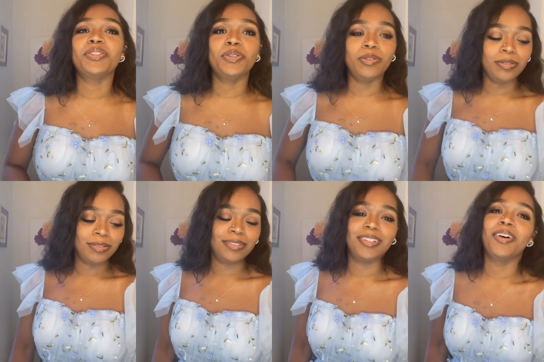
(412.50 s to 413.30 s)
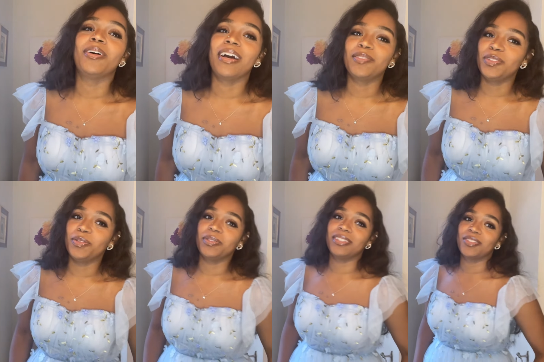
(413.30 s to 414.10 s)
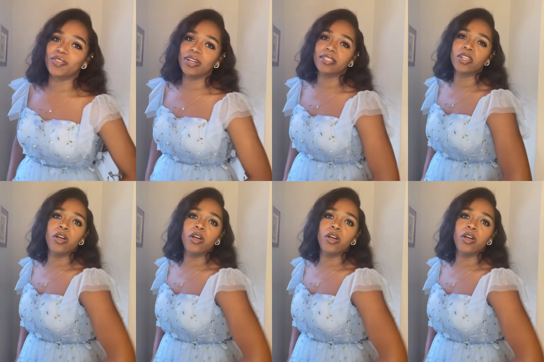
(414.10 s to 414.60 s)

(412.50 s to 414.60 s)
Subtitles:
to, oh, I have to do it with this dress.